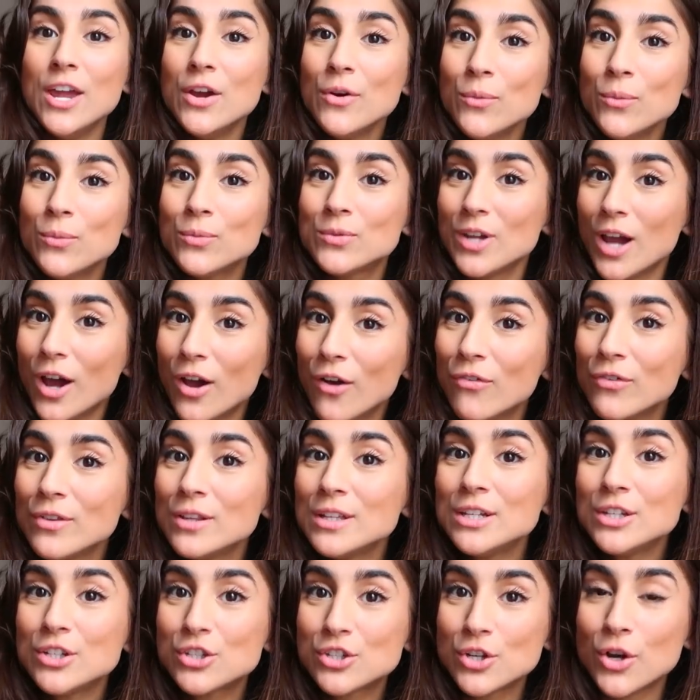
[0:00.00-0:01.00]
It
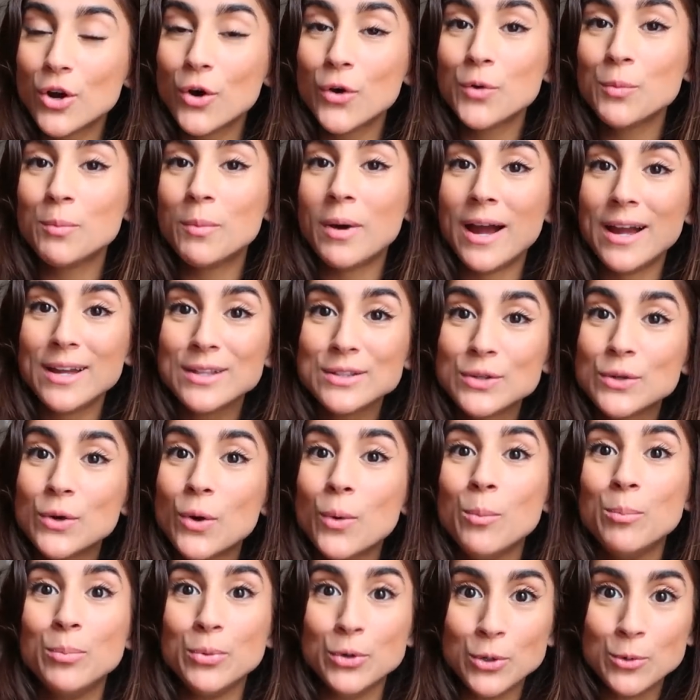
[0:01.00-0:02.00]
definitely showed my
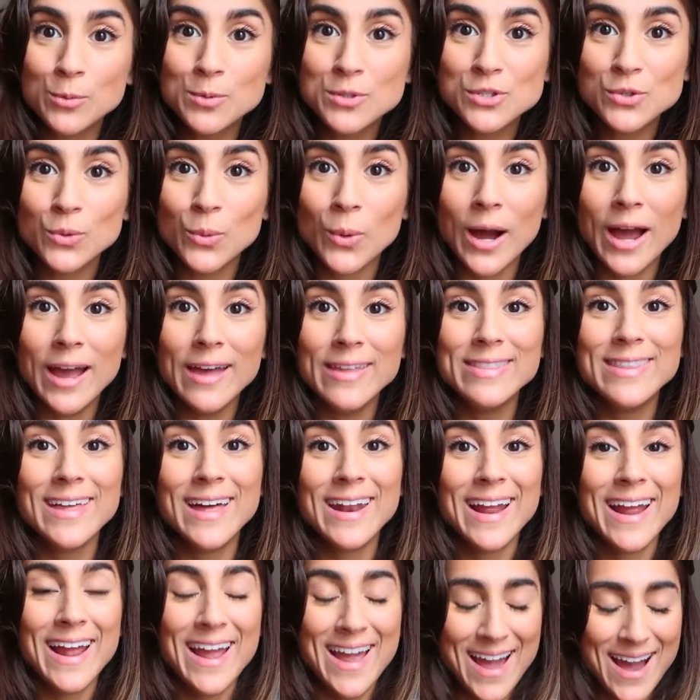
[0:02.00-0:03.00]
little boob sweat
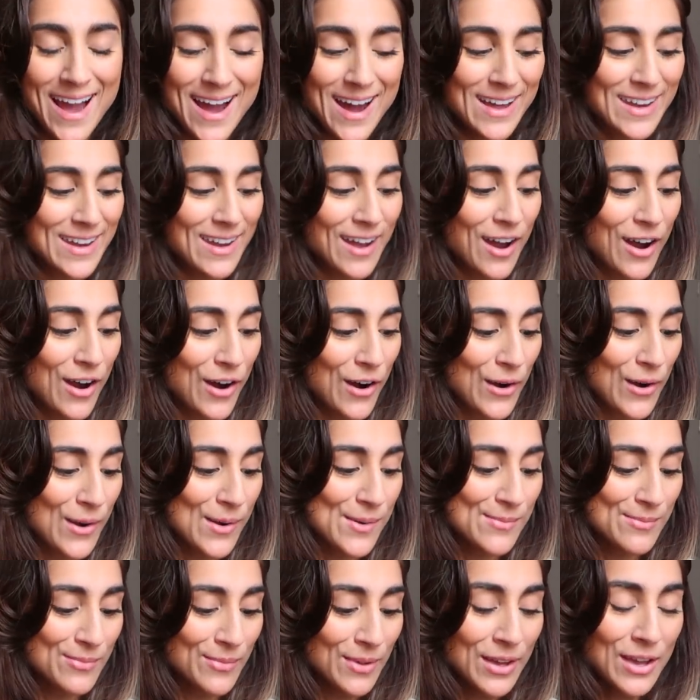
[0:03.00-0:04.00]
that I
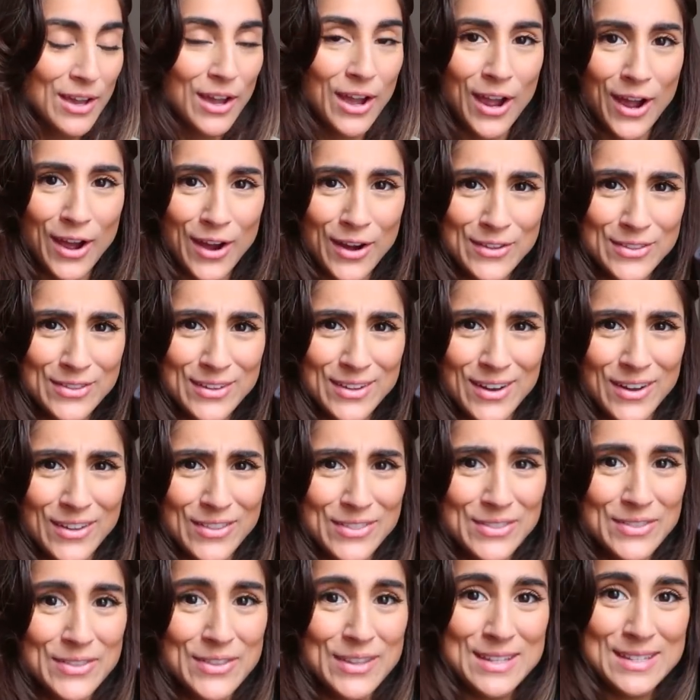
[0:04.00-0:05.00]
had. Um, on the,
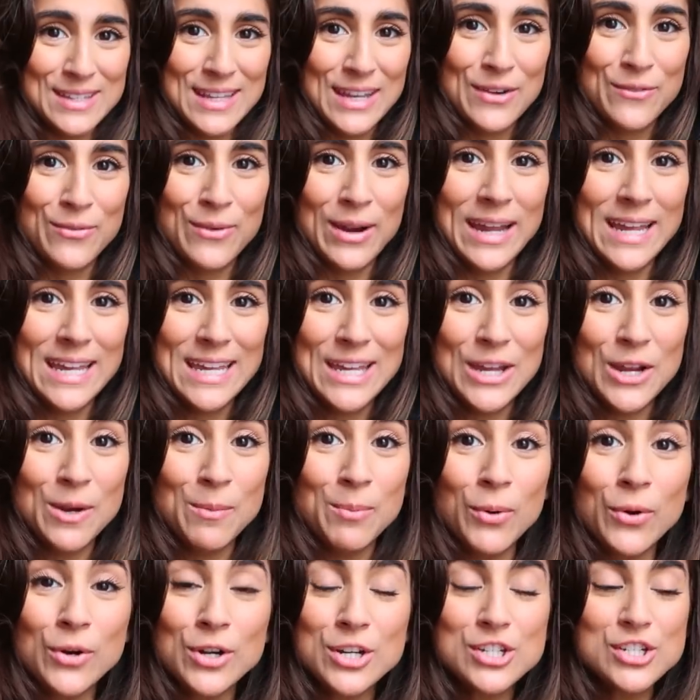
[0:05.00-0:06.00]
on the like right
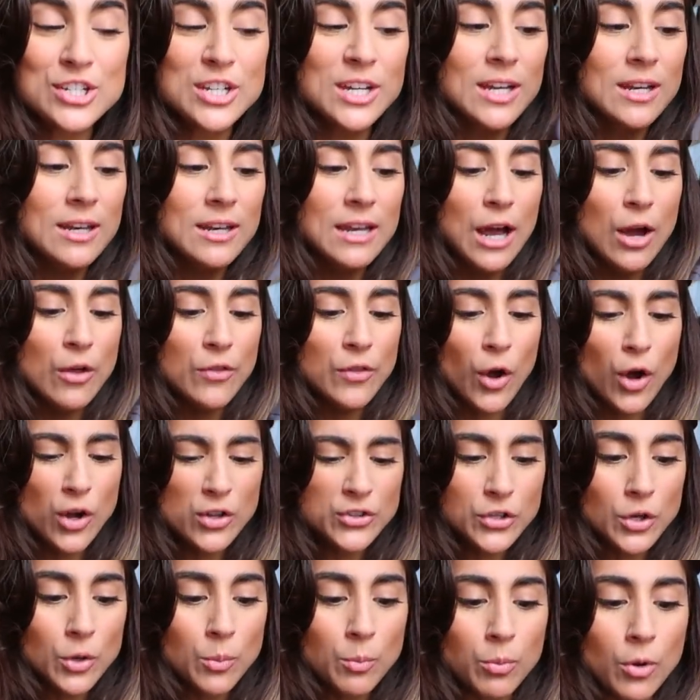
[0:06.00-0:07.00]
here portion. Now the
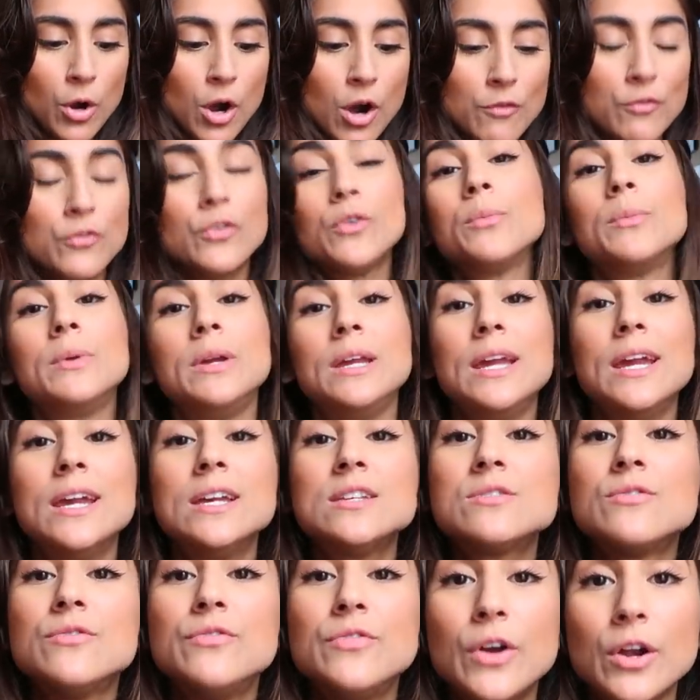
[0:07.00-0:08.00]
Alto bra for me
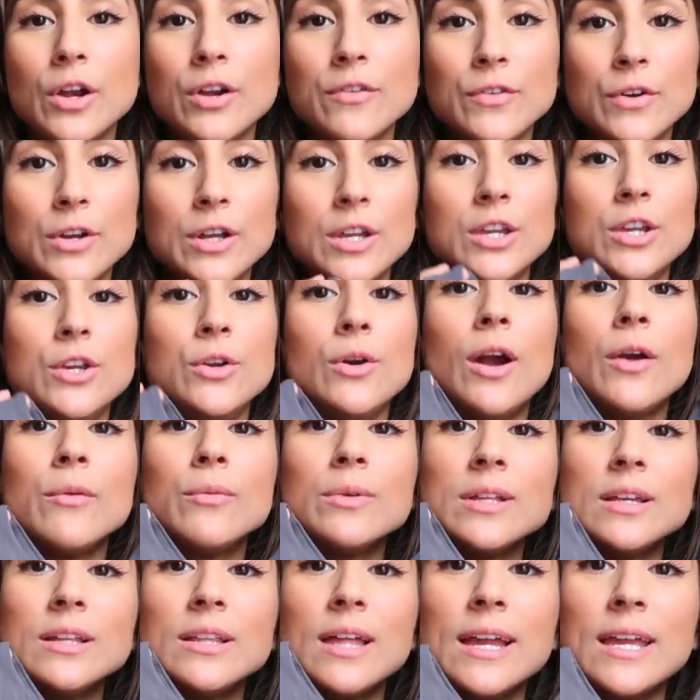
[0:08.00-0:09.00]
is very, very cute. I
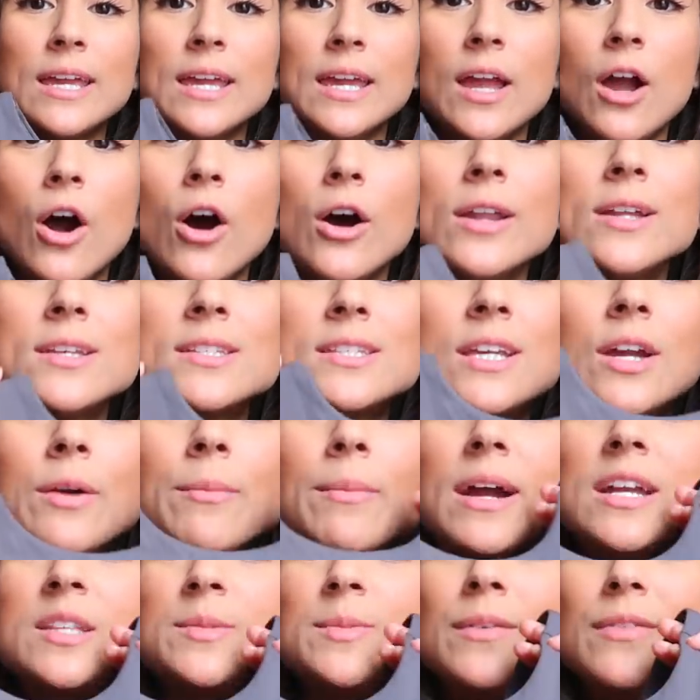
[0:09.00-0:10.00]
really like it. Honestly, it
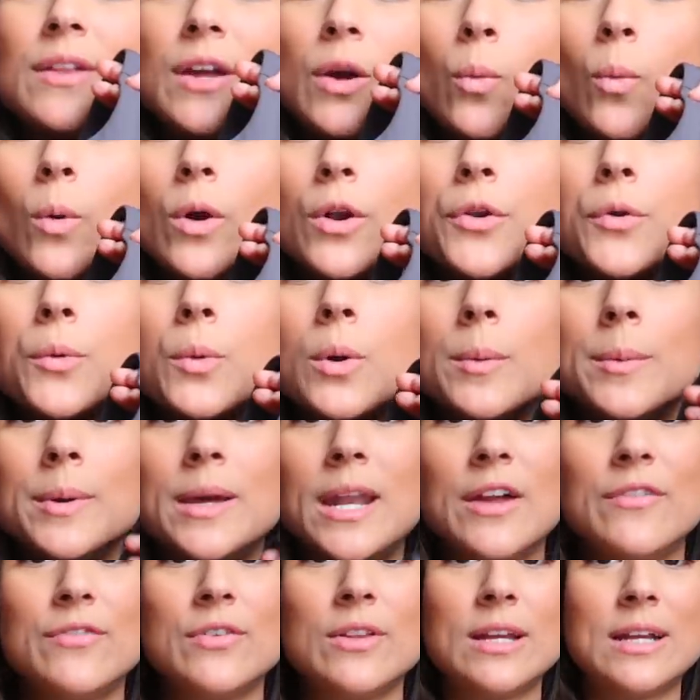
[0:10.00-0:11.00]
reminds me of like Wonder Woman.
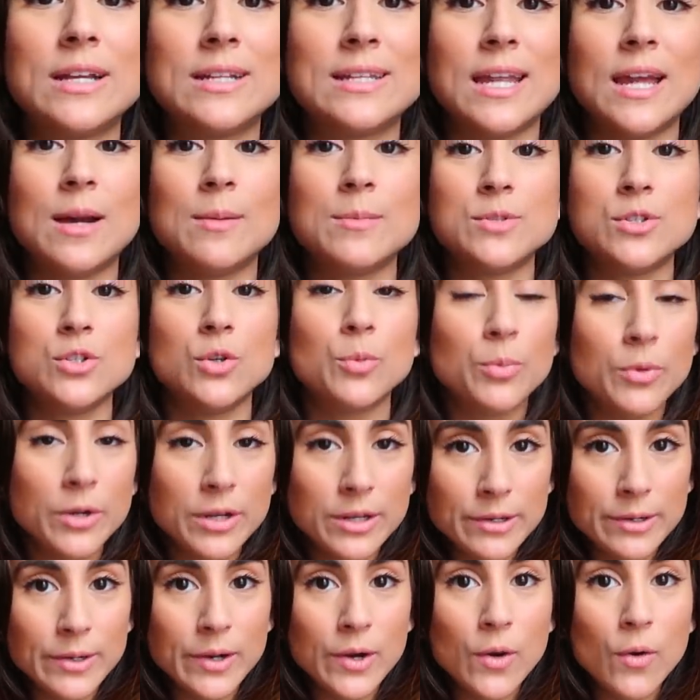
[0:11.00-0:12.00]
I feel like a damn
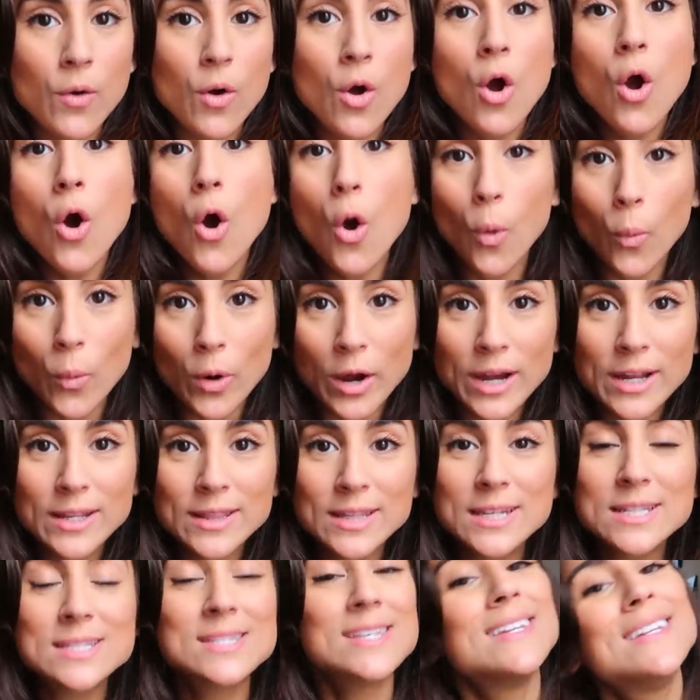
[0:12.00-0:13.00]
superhero wearing this.